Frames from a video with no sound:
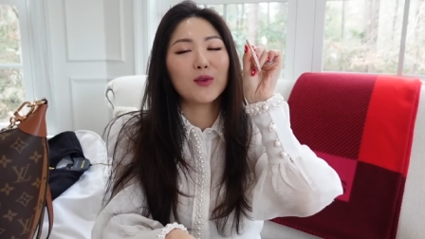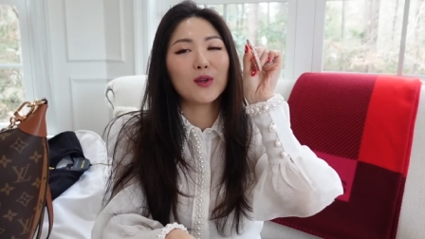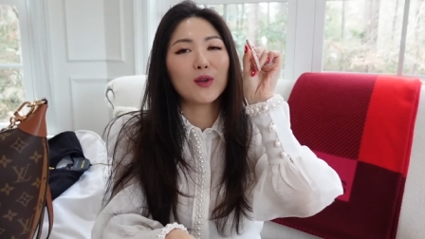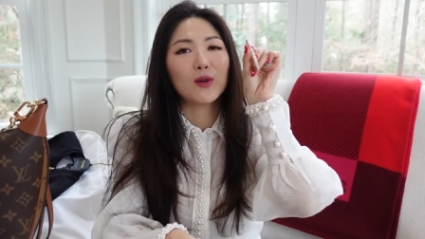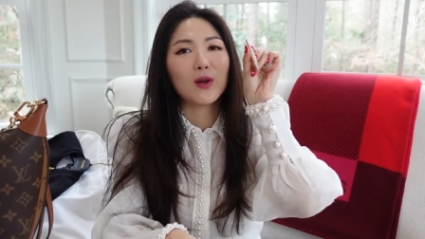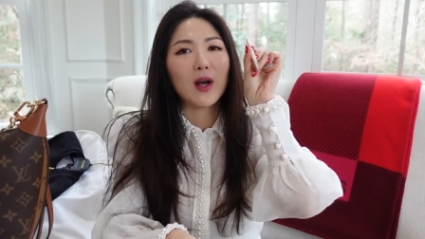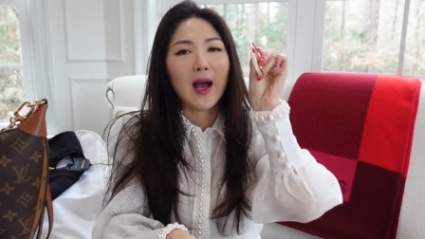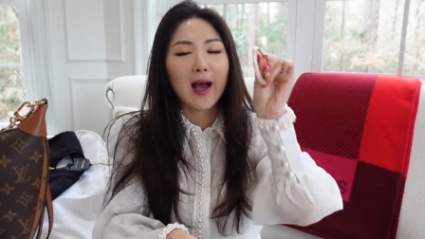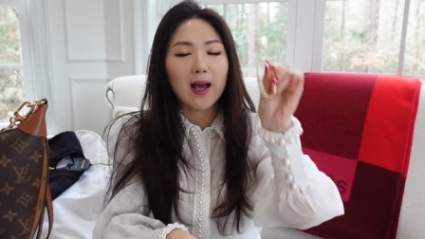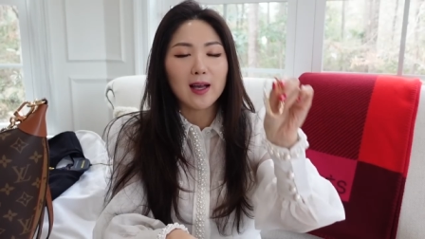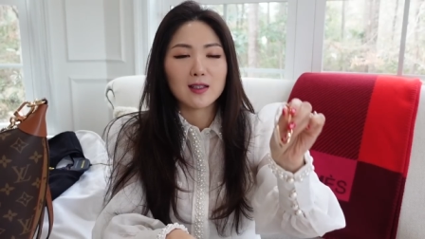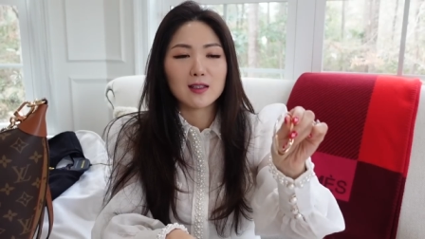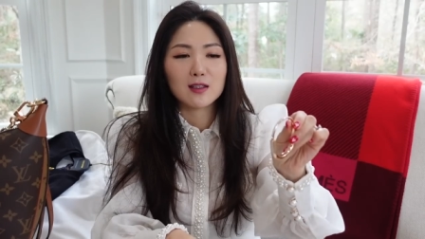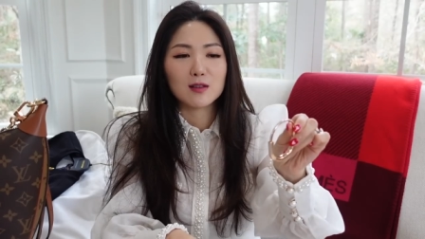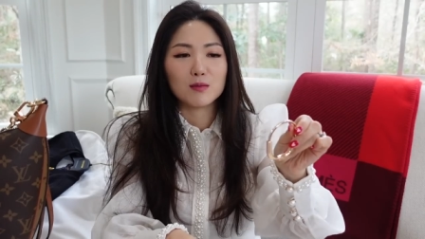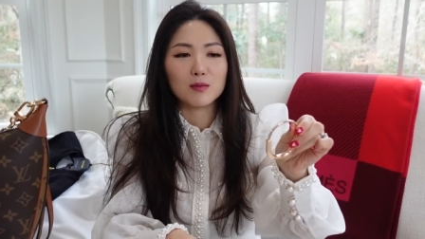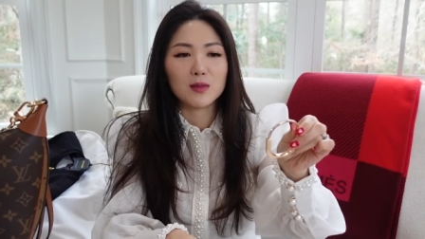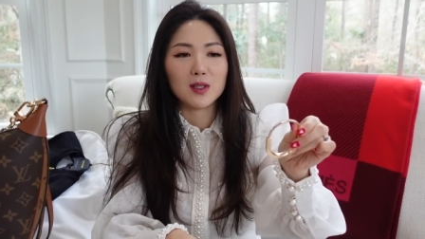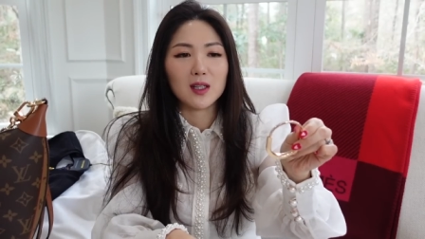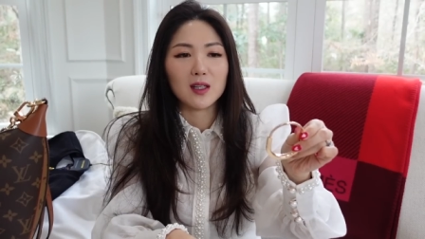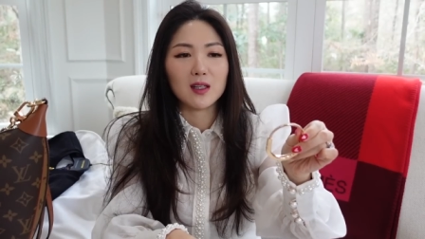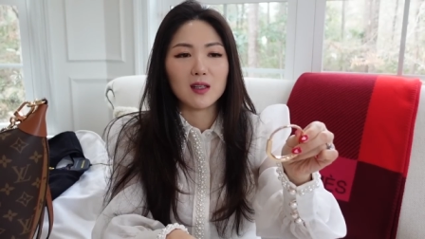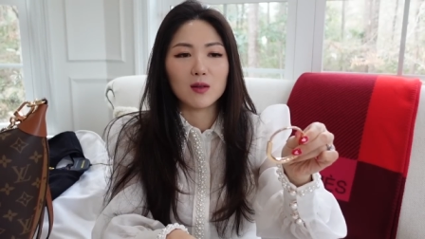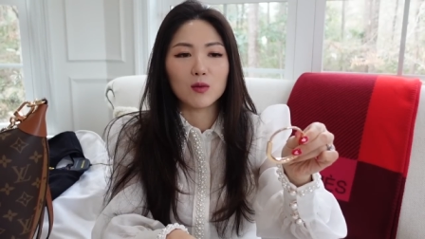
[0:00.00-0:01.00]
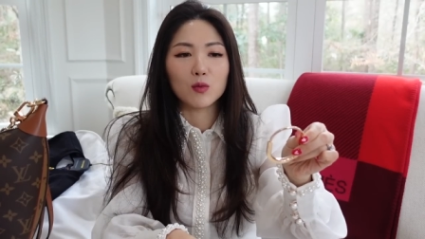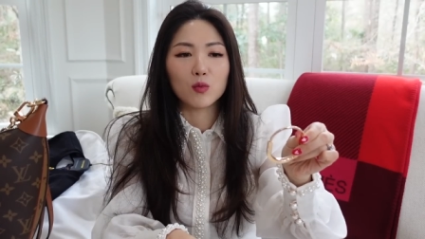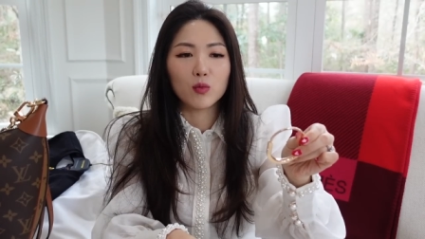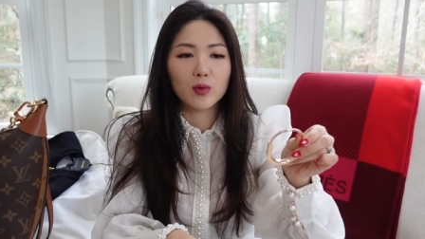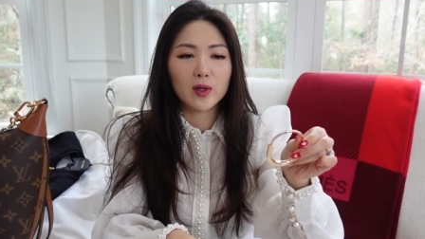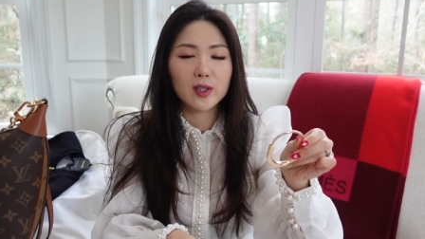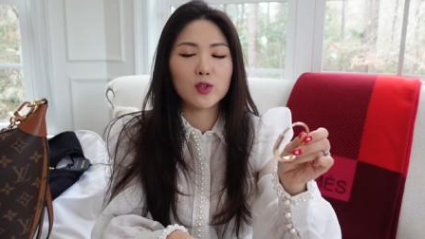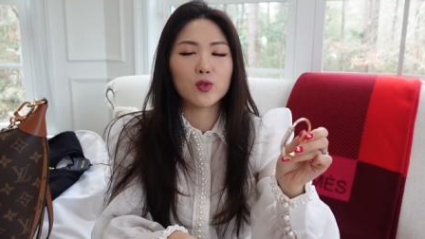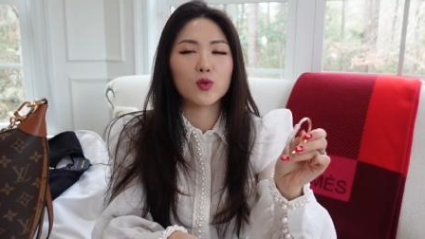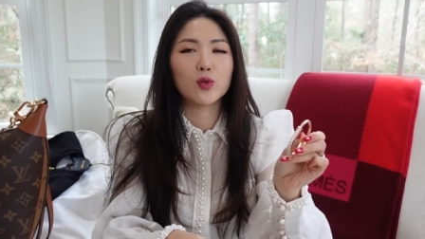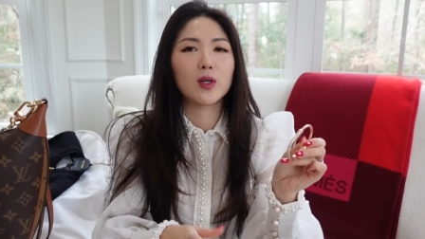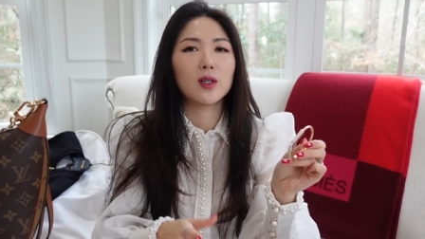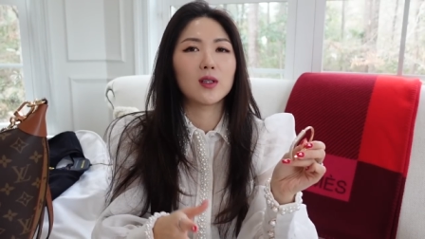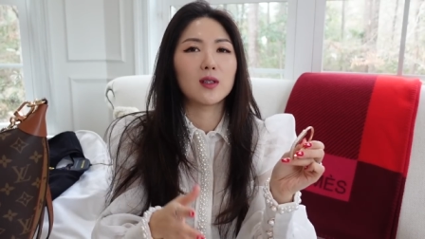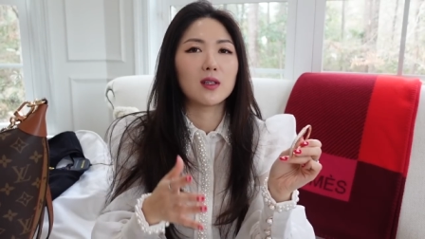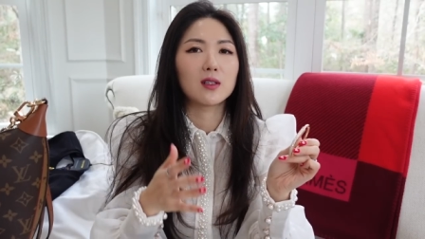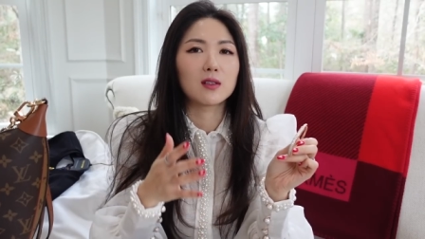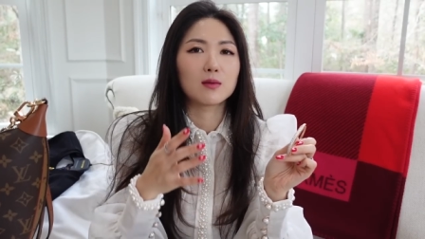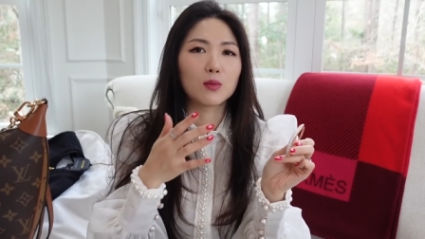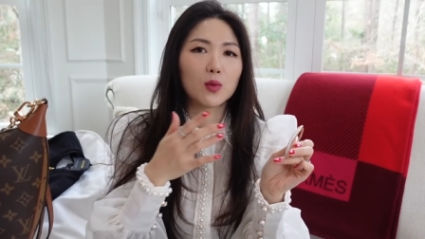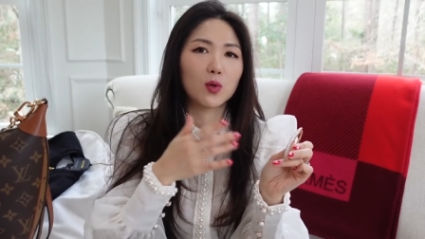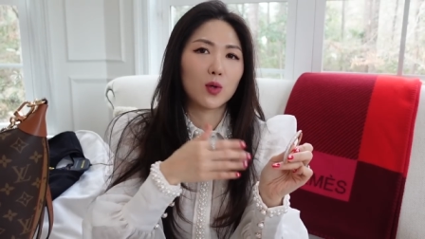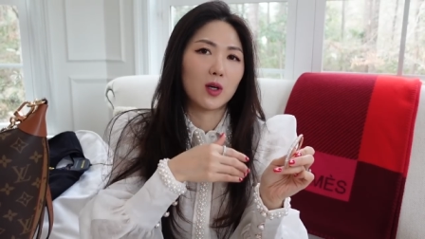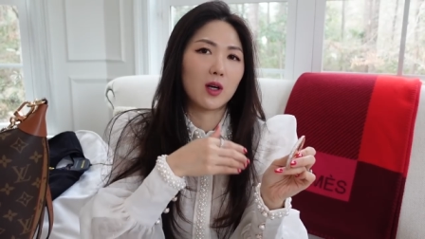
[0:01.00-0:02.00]
you asked me which one
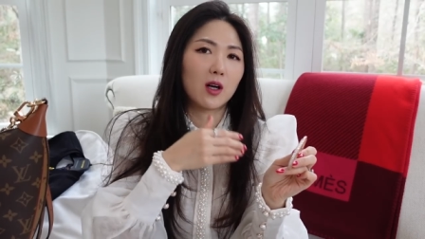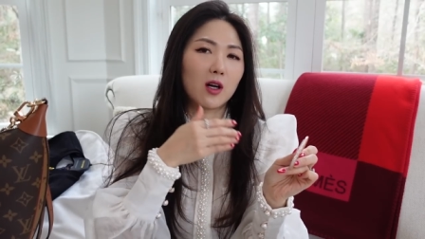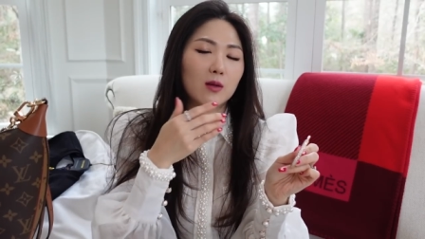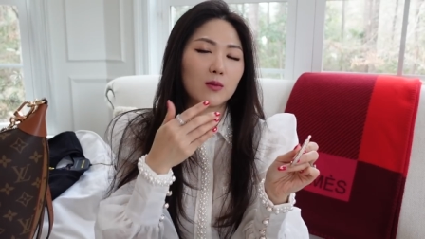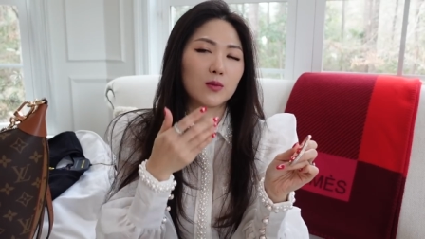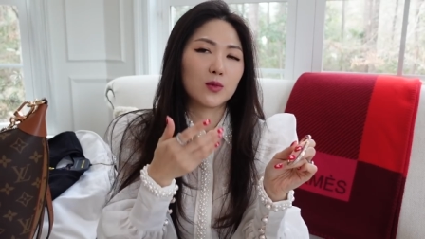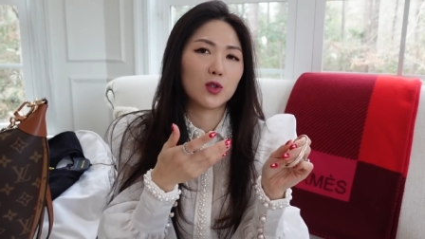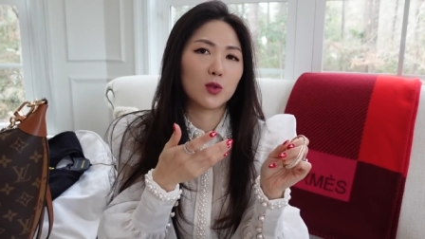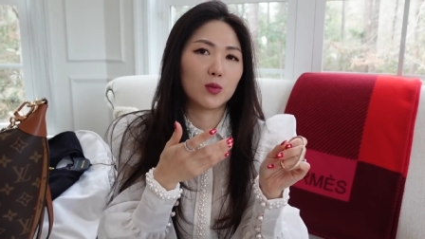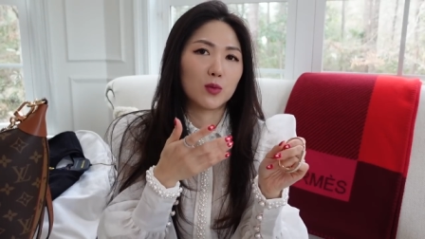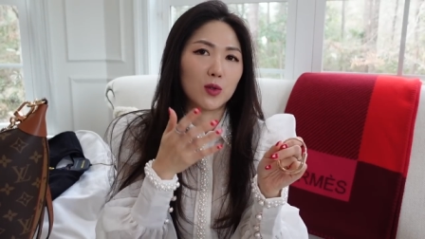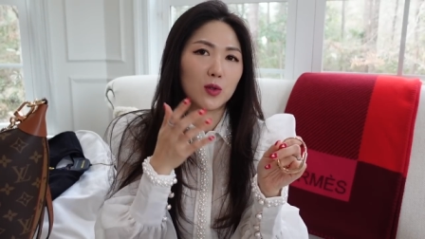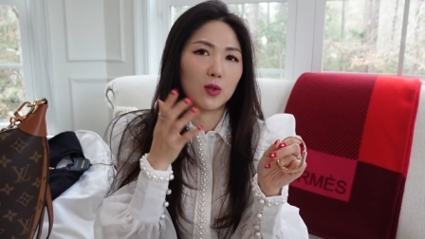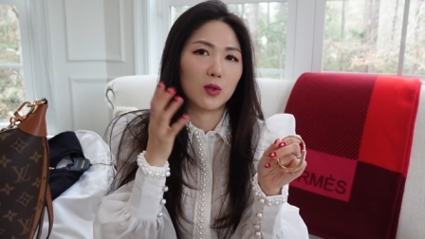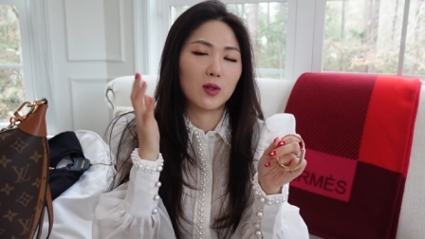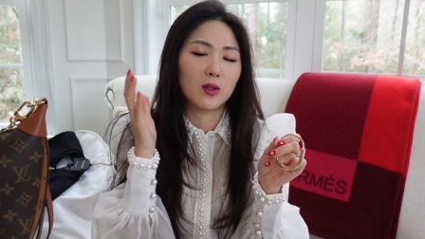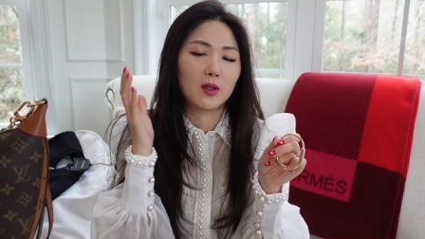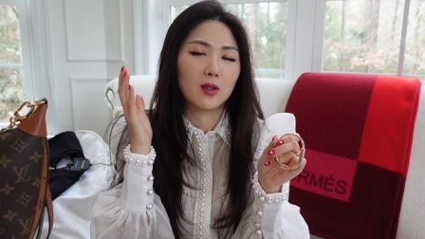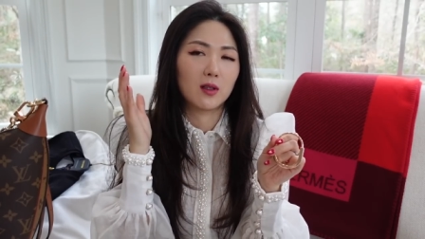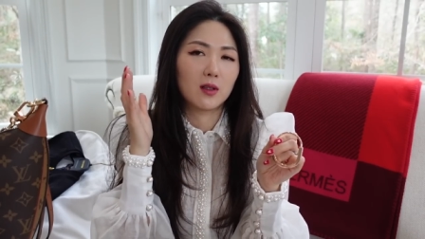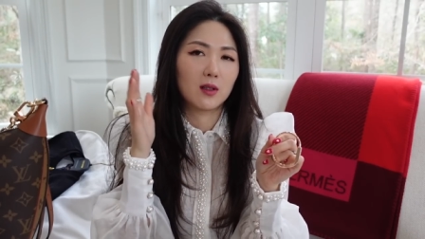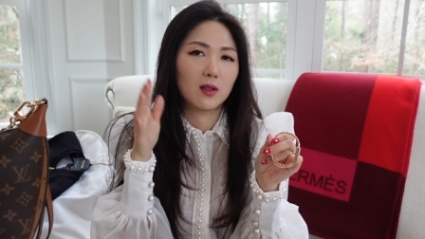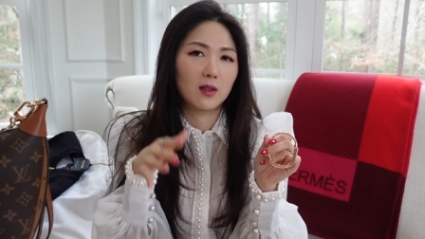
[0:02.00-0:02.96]
is more comfortable,